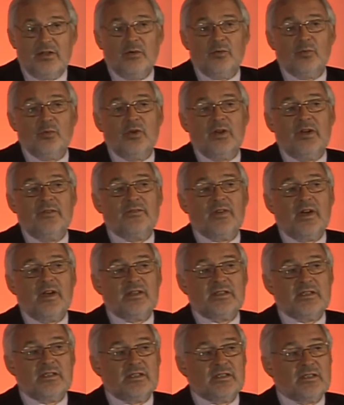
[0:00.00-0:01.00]
were
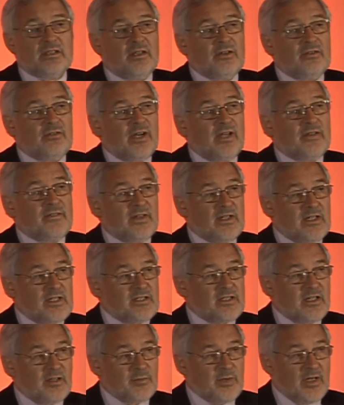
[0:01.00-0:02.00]
invited to go around the
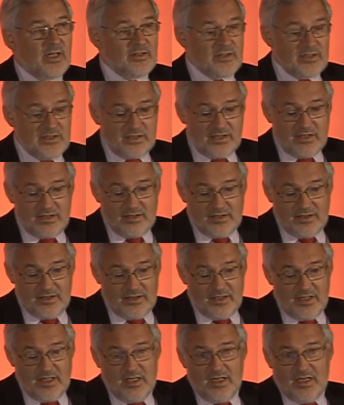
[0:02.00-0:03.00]
Nissan plant in Sunderland
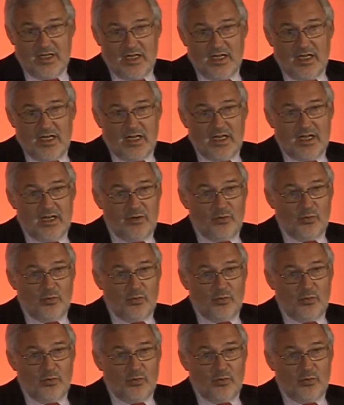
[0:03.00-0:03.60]
and